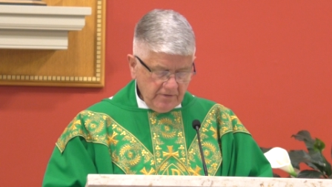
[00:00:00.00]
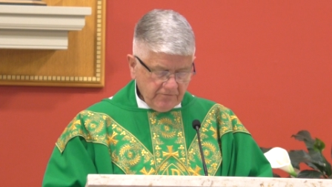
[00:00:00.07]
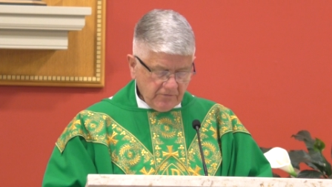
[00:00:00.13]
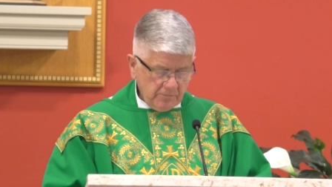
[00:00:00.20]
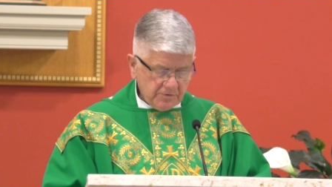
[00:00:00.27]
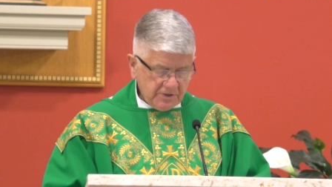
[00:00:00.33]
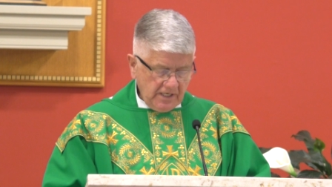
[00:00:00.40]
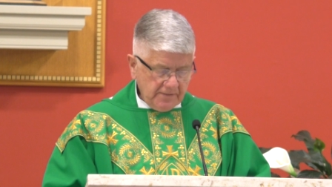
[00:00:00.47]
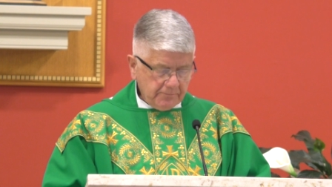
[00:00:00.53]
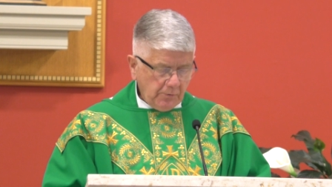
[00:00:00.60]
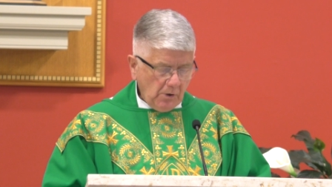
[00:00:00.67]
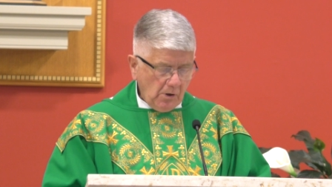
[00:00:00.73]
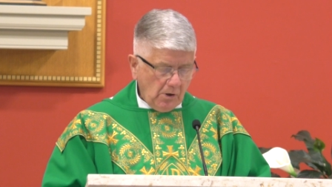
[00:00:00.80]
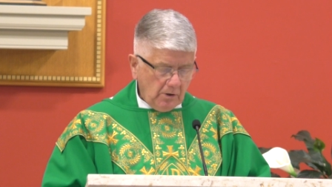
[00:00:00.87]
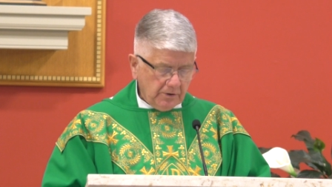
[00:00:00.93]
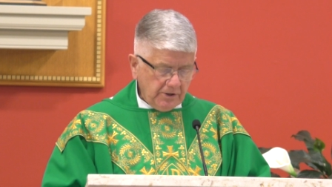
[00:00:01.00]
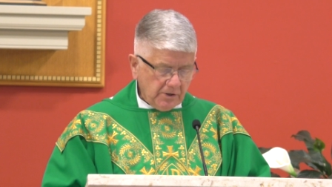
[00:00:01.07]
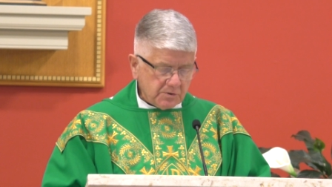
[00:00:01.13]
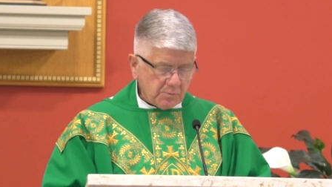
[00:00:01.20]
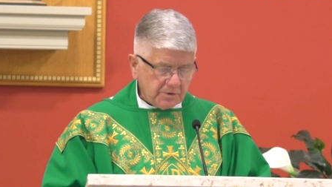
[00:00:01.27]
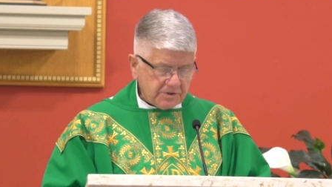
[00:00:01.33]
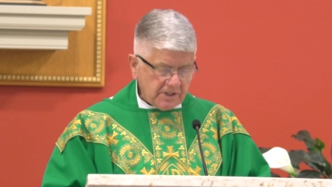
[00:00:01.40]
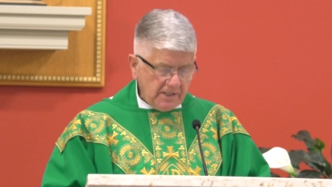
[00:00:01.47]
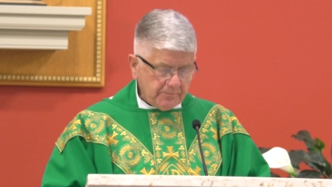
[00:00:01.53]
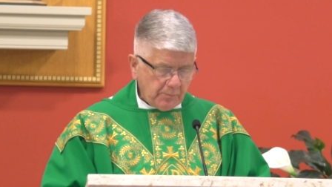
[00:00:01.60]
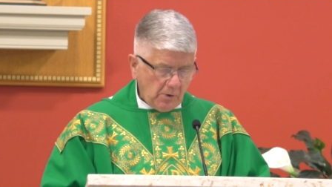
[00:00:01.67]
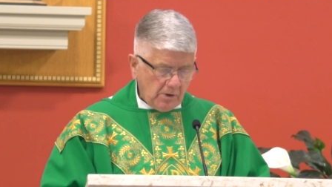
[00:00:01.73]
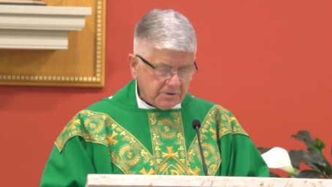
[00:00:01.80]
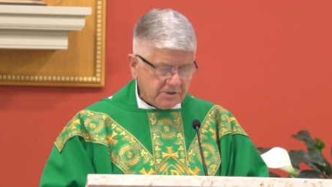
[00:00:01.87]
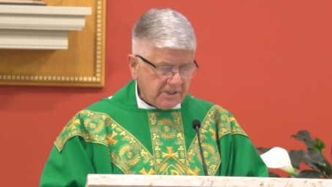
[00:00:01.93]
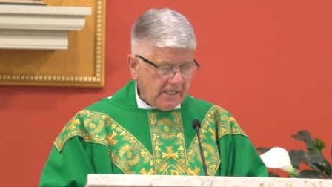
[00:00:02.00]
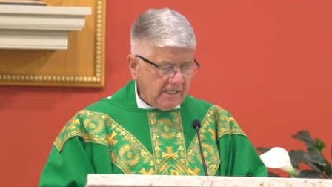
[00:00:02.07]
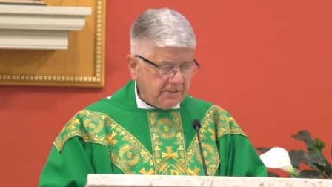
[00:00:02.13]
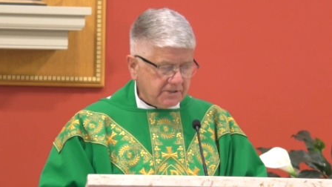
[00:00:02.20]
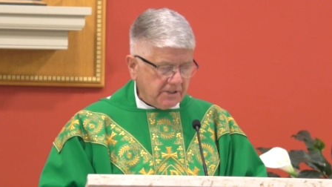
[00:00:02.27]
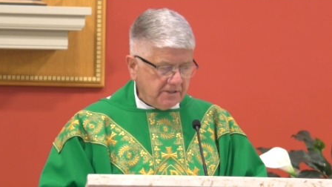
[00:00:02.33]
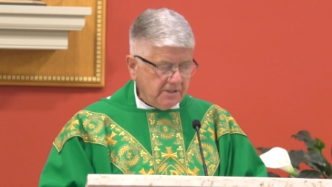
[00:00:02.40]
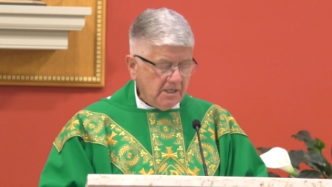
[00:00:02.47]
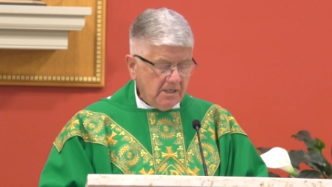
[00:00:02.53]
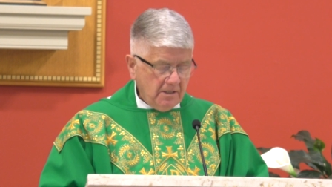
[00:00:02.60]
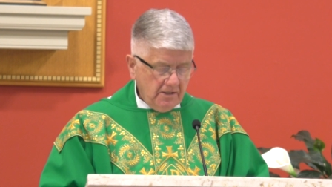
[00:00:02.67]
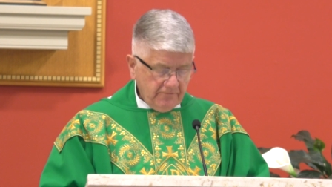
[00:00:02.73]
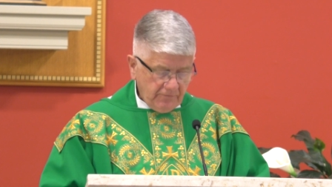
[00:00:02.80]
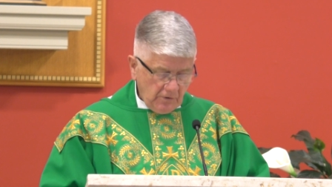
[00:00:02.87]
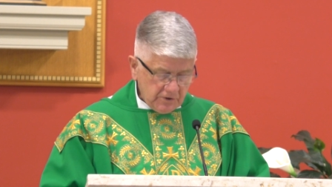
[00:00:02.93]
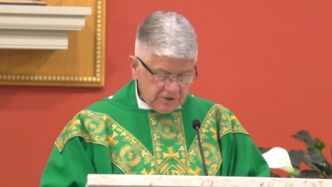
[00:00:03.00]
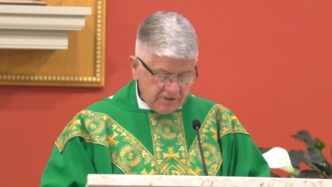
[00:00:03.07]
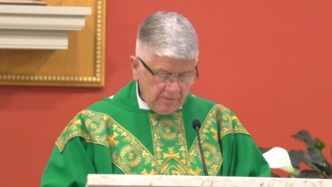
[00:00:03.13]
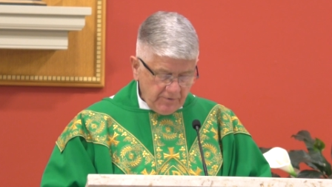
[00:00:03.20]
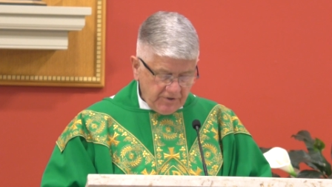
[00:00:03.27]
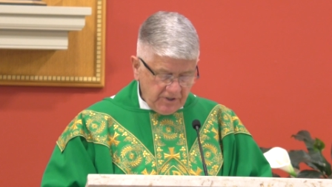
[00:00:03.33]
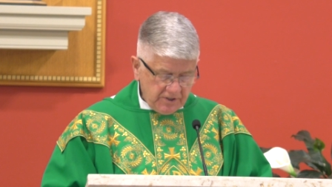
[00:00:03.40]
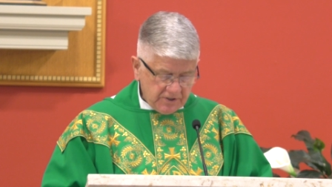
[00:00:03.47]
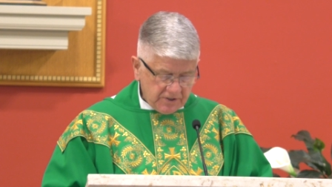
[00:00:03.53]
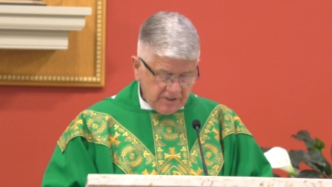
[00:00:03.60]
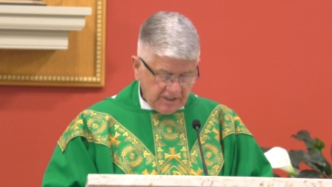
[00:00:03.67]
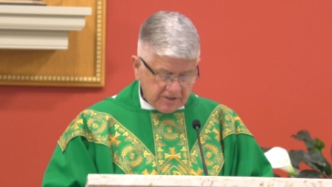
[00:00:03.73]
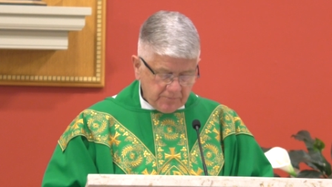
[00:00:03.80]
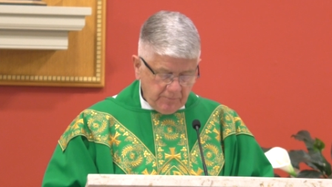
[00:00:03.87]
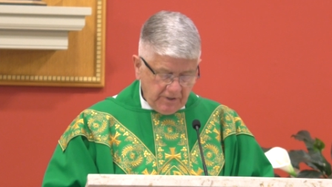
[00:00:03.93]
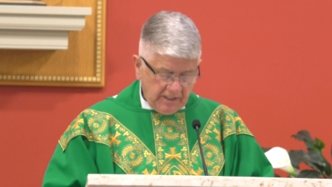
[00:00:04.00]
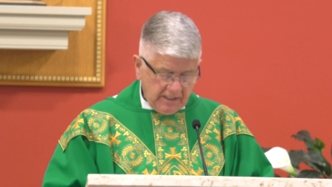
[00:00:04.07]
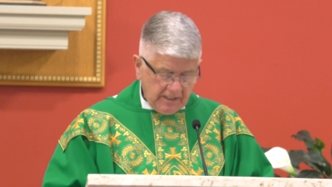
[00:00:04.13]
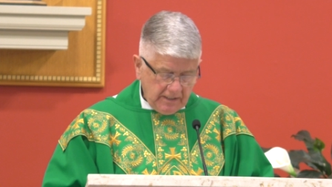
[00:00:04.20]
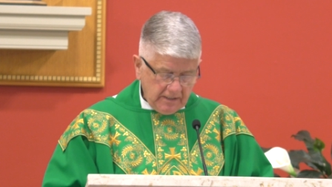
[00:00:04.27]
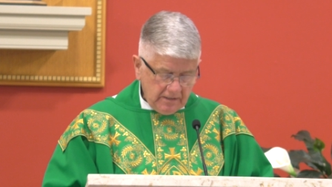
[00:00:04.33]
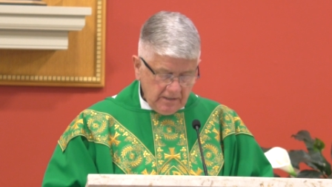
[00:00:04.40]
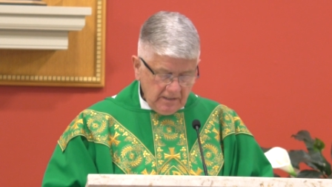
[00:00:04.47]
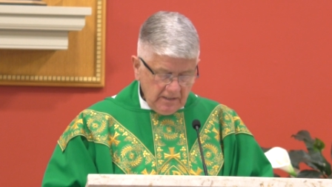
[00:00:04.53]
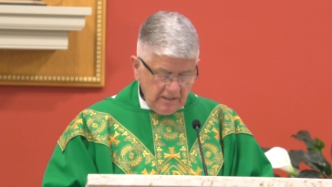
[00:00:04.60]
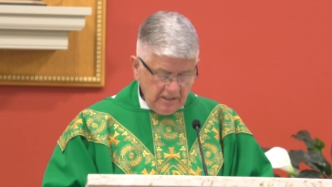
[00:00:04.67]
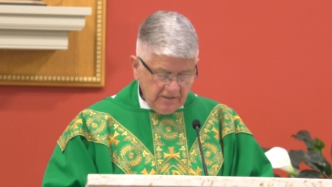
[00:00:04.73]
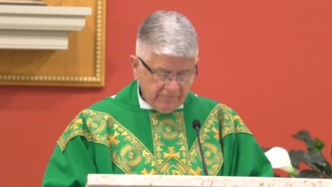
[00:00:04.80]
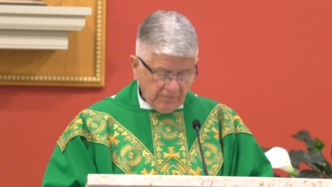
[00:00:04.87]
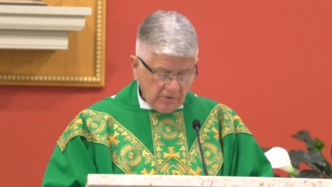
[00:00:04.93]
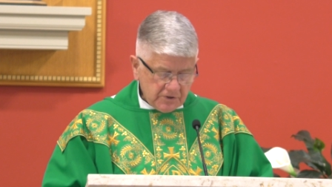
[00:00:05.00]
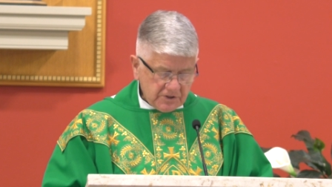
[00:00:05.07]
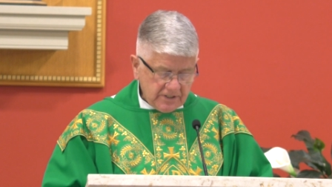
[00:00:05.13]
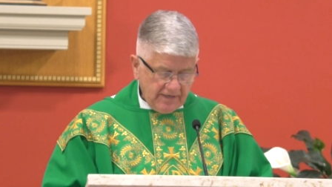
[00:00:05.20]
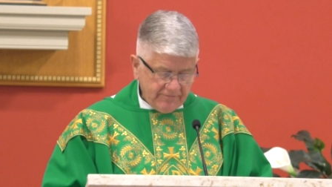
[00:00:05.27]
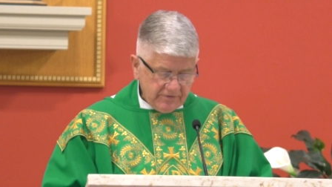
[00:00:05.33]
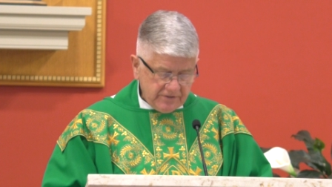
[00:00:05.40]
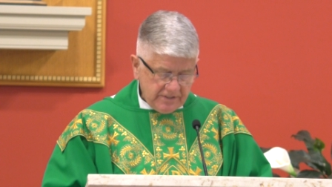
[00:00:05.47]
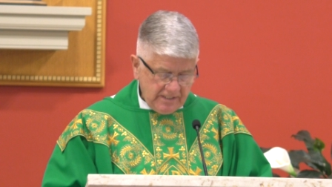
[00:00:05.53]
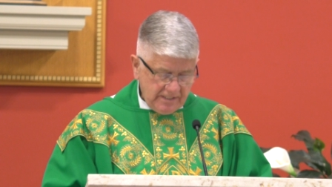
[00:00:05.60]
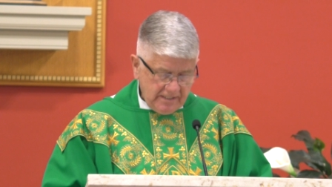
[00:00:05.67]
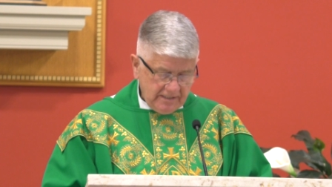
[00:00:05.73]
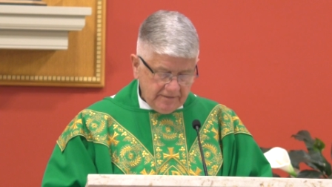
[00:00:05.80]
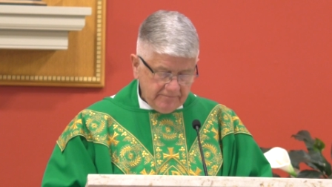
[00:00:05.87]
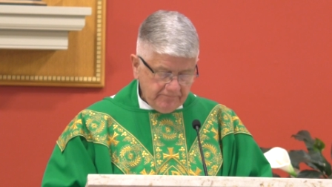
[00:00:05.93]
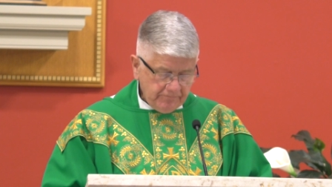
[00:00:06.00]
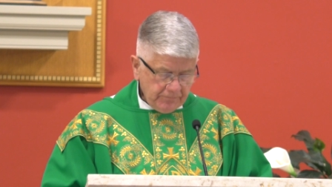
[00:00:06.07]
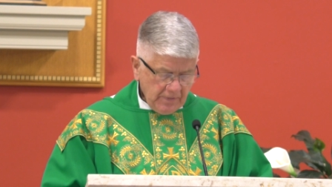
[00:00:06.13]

from St. Paul. Here's what St. Paul says in 1 Timothy 6, beginning in verse 17.